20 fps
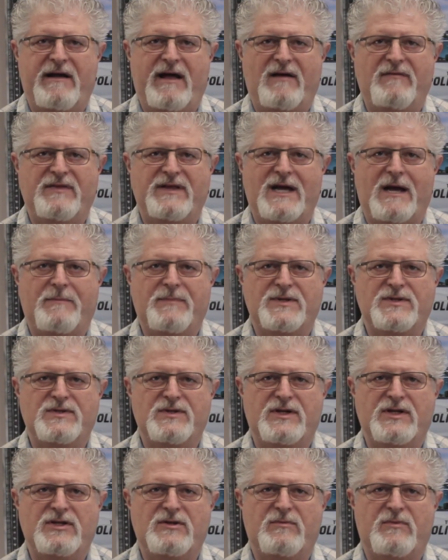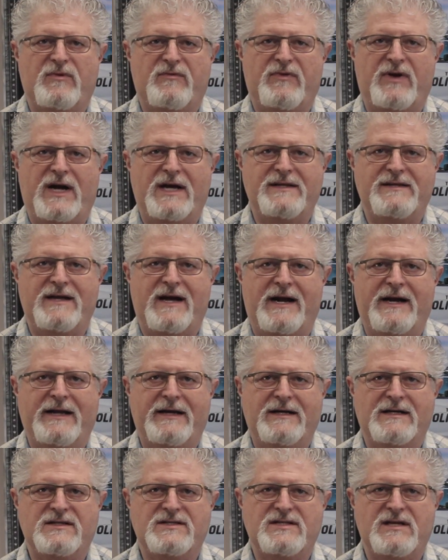have the opportunity to provide
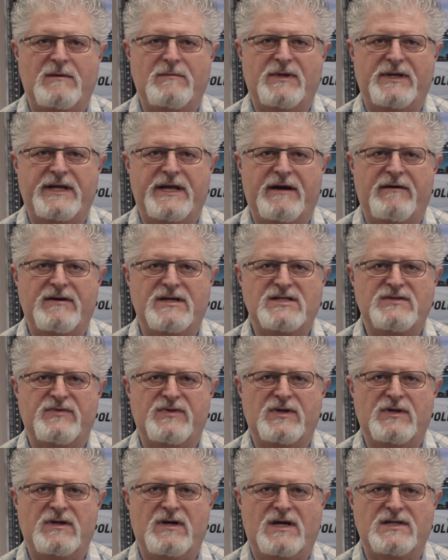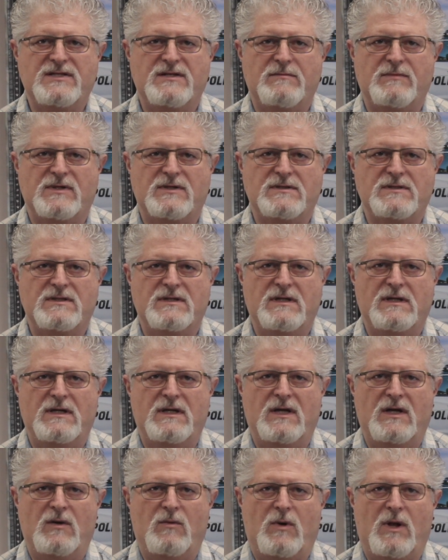dining and assembly areas for their customers,
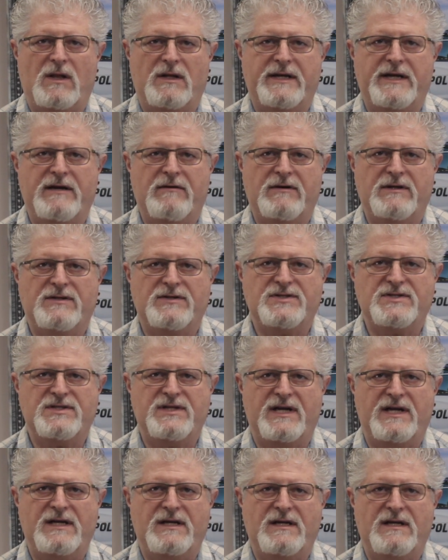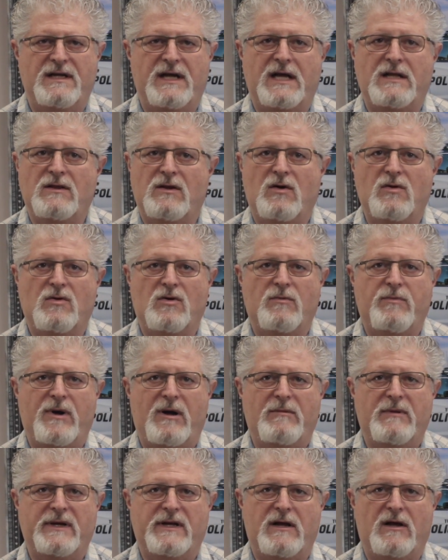while adhering to state and local
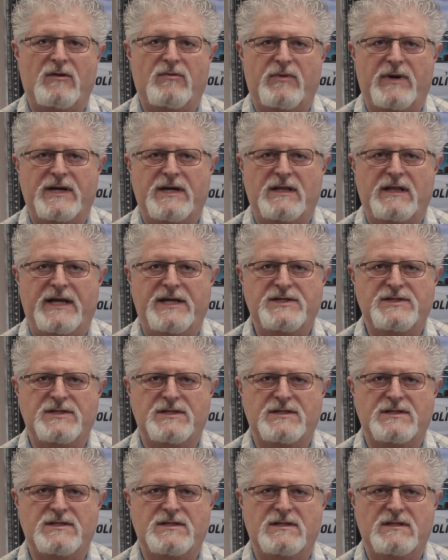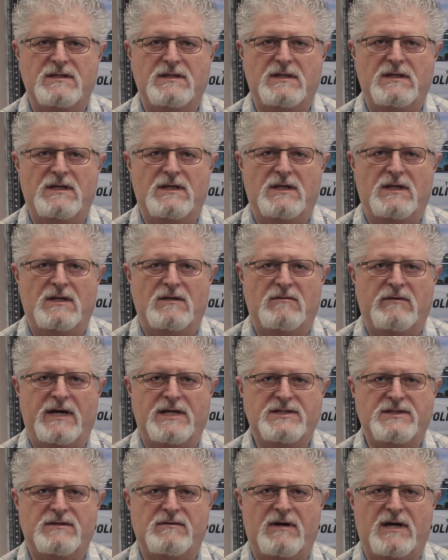public health regulations.
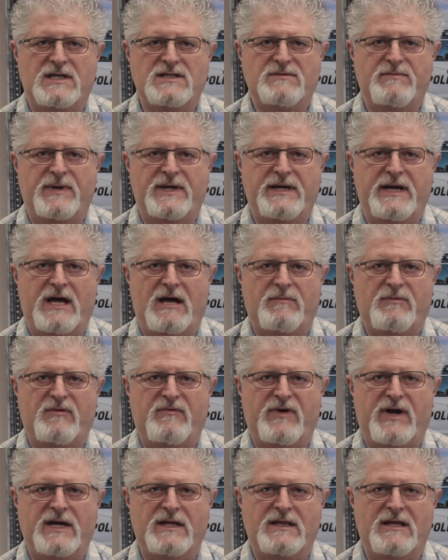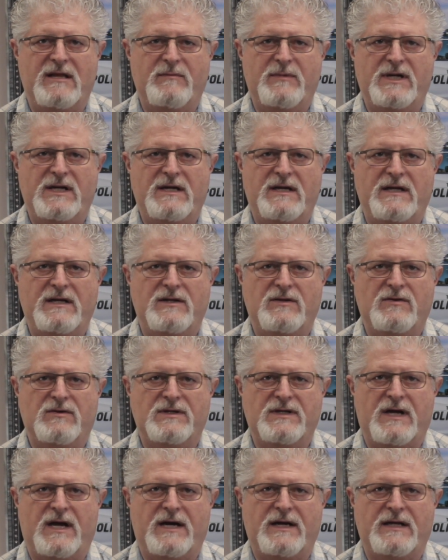Restaurants may now provide limited indoor
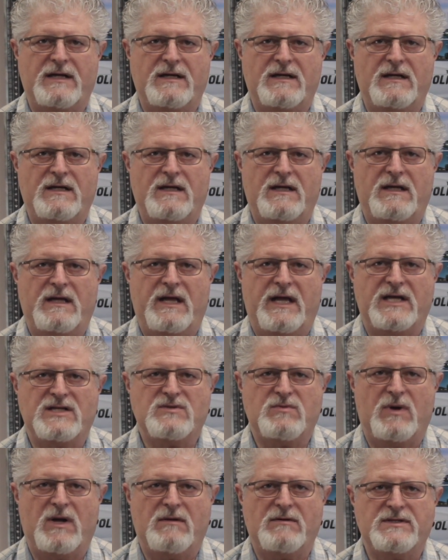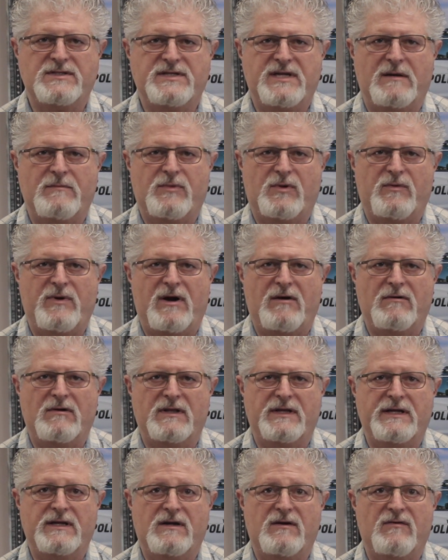dining, as well as
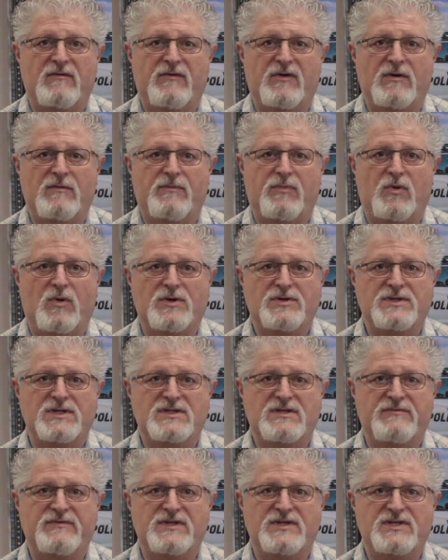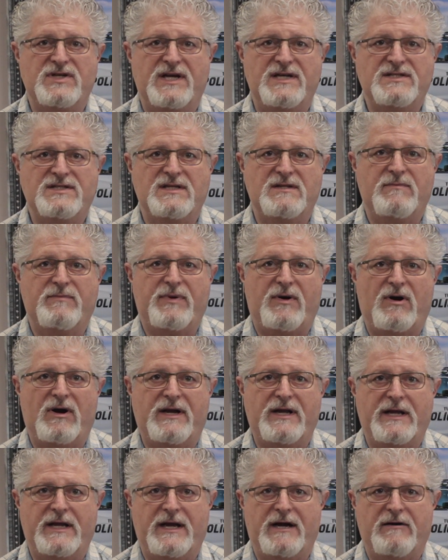temporarily convert portions of adjacent
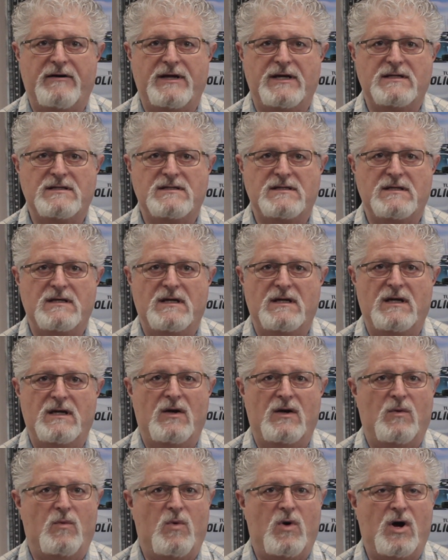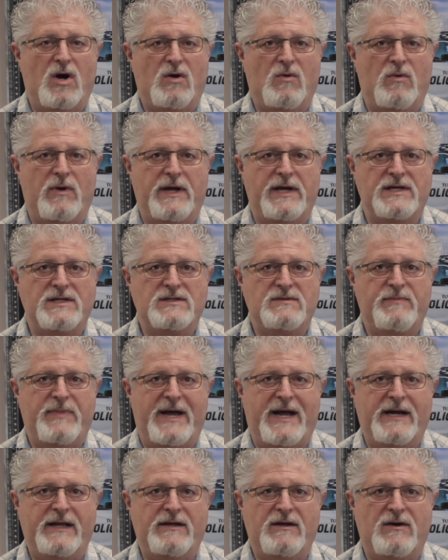parking areas, walkways,
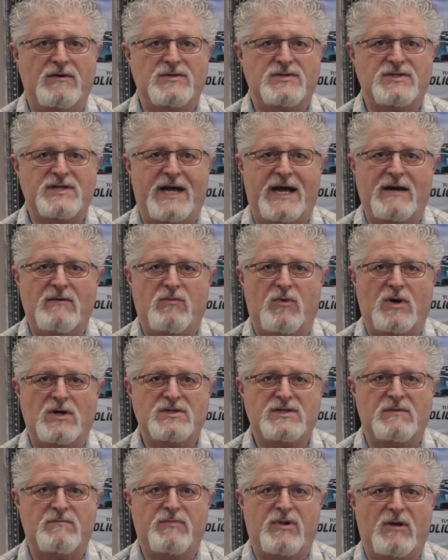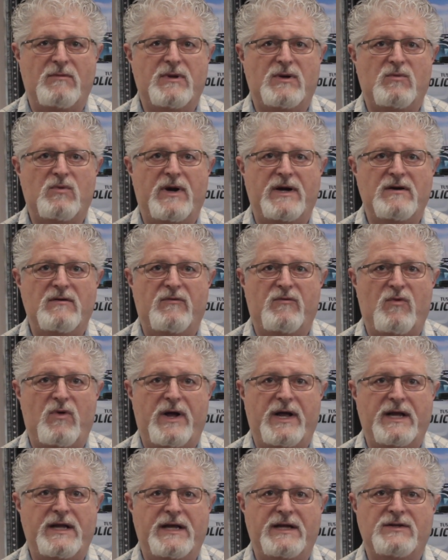patios, sidewalks, and public
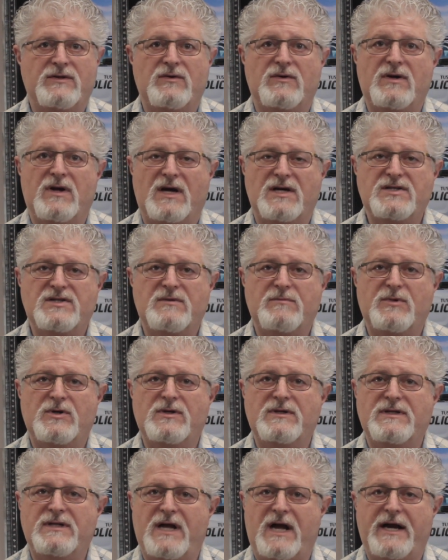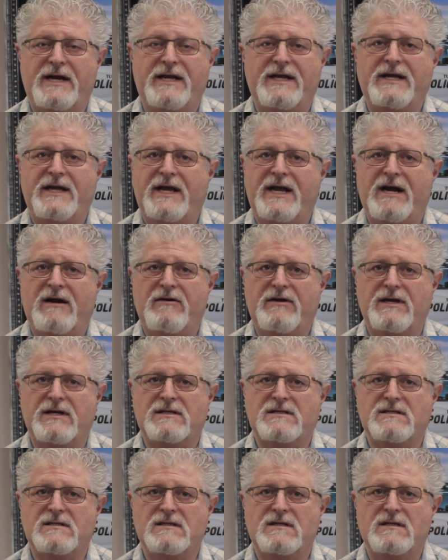right-of-way into customer dining
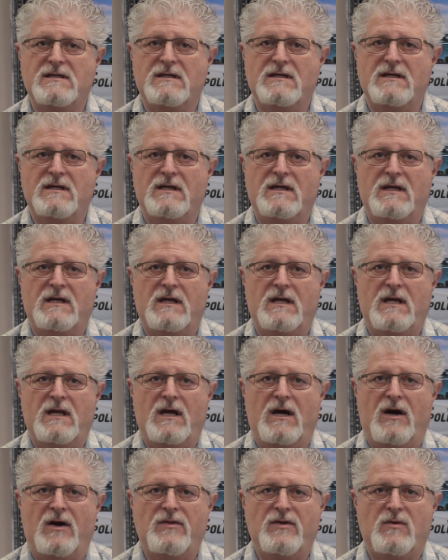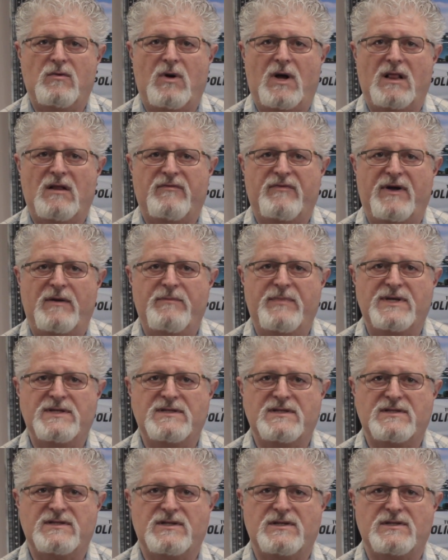areas. Other qualified
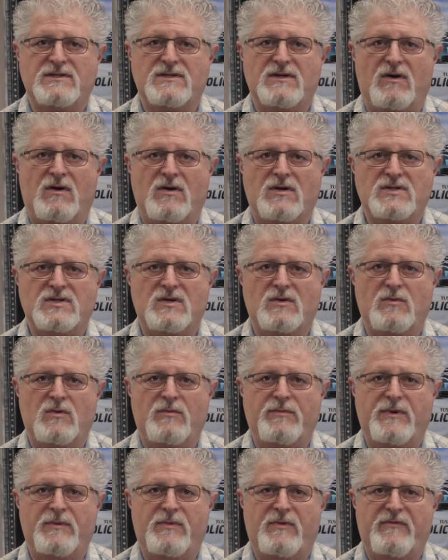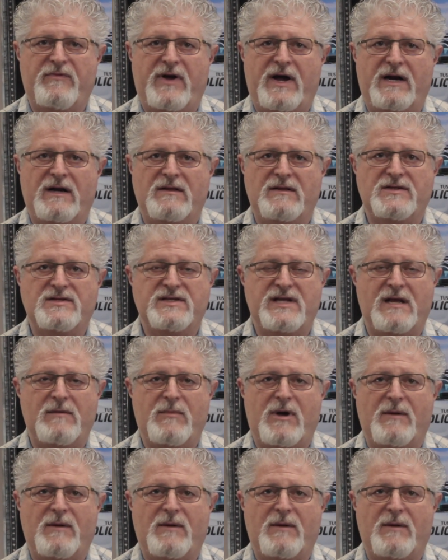businesses also will be provided the same